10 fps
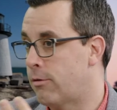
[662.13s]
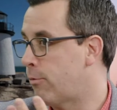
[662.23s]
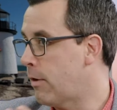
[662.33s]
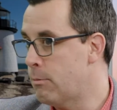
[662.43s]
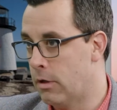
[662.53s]

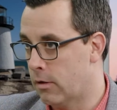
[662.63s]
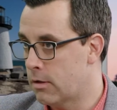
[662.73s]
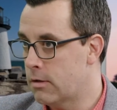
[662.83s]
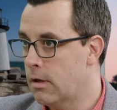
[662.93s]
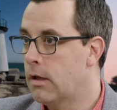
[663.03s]
3
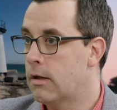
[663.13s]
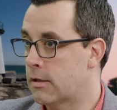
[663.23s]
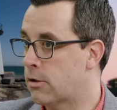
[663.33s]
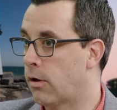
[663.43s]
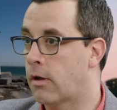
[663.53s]
million
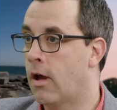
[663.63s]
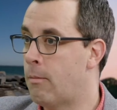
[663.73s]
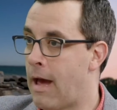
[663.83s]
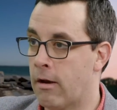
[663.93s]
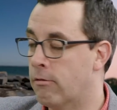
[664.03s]
is going to
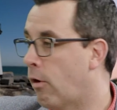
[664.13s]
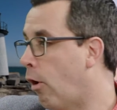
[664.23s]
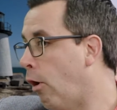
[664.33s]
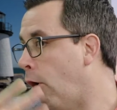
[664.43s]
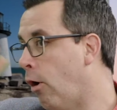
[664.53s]
come out of
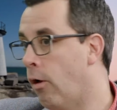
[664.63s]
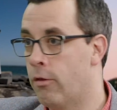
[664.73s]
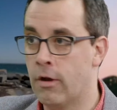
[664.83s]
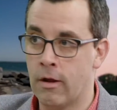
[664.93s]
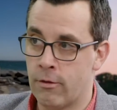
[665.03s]
all
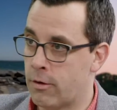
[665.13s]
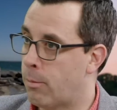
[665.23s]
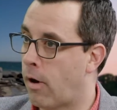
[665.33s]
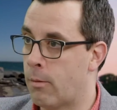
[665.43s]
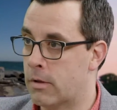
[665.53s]
the other
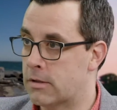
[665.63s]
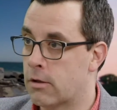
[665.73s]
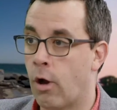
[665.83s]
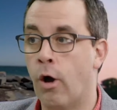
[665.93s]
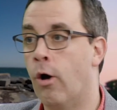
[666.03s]

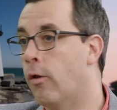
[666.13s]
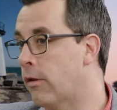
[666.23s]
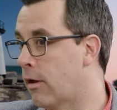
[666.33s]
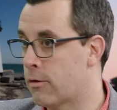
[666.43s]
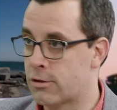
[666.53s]
departments, all
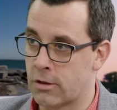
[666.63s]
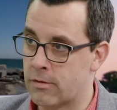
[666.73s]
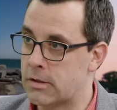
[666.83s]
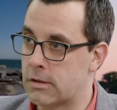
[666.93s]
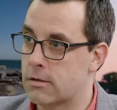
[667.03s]
the other
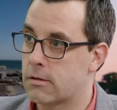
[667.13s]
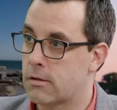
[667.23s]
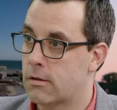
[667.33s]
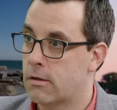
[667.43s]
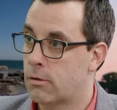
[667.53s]
services.
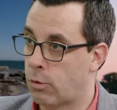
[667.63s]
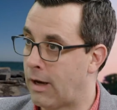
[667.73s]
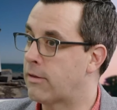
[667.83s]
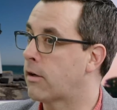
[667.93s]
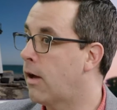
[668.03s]
We're
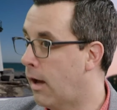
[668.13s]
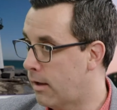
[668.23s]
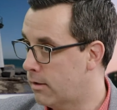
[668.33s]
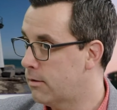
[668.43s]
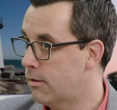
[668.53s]
going to have to
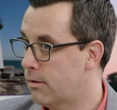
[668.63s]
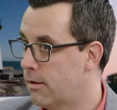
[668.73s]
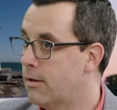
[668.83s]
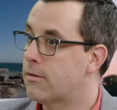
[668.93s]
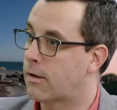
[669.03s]
cut
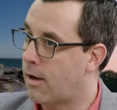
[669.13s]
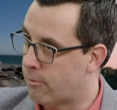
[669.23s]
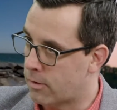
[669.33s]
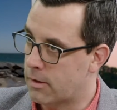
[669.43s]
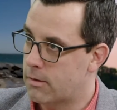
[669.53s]
to
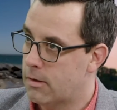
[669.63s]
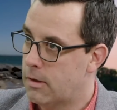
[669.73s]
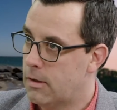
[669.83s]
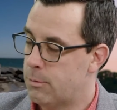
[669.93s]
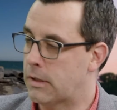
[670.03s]
cover it
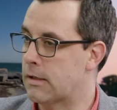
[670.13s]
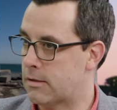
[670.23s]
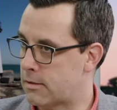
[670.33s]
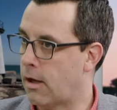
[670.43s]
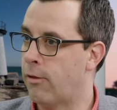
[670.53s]

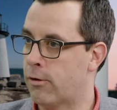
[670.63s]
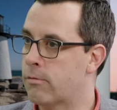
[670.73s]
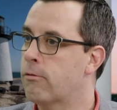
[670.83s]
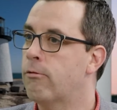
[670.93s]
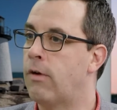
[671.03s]
because this other
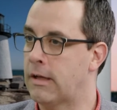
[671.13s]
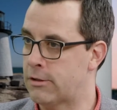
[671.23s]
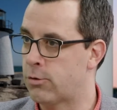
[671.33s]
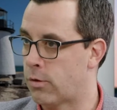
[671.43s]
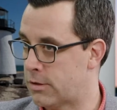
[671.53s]

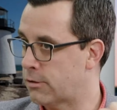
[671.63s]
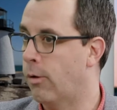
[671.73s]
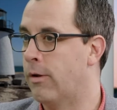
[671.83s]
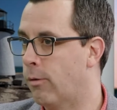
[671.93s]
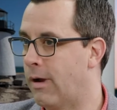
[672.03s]
funding source is
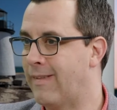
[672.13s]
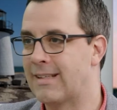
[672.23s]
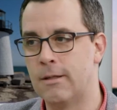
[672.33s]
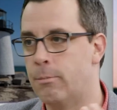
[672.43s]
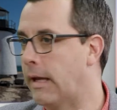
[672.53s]
going away.
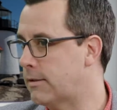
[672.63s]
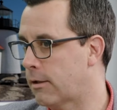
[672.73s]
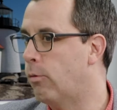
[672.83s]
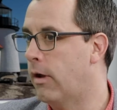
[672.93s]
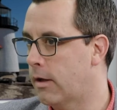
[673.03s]
That's the
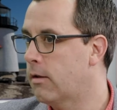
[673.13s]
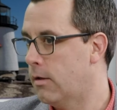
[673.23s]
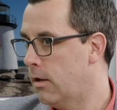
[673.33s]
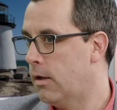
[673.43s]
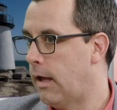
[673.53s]
basic way
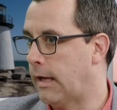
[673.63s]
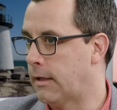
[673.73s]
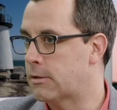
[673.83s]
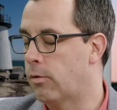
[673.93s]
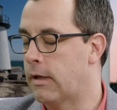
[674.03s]
mm-hmm. I can
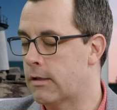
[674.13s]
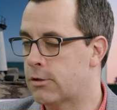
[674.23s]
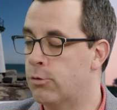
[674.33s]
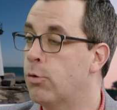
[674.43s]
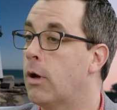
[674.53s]
explain it.
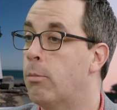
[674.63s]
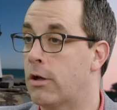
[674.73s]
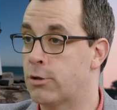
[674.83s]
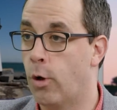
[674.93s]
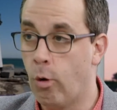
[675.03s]
So doing a
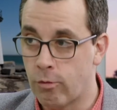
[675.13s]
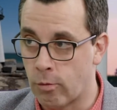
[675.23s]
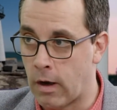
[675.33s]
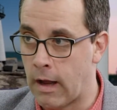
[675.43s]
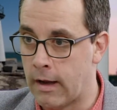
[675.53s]
budget
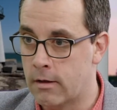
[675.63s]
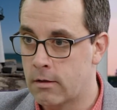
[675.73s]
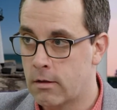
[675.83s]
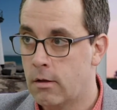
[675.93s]
override,